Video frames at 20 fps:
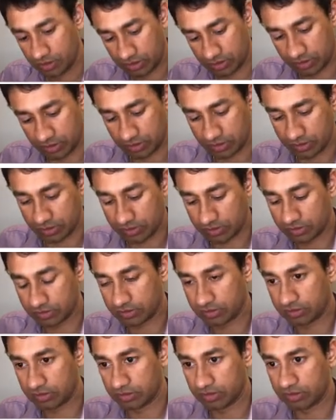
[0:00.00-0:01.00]
Uh,
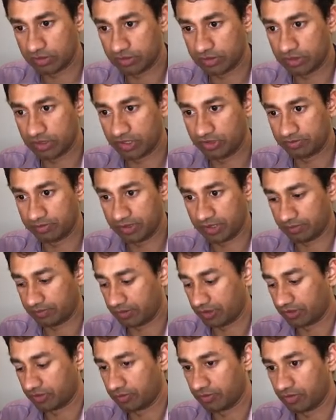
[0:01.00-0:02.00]
let's pick
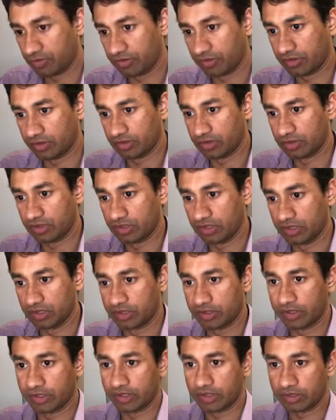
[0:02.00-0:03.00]
up like machine
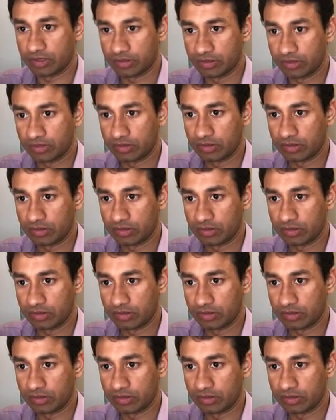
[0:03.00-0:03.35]
learning.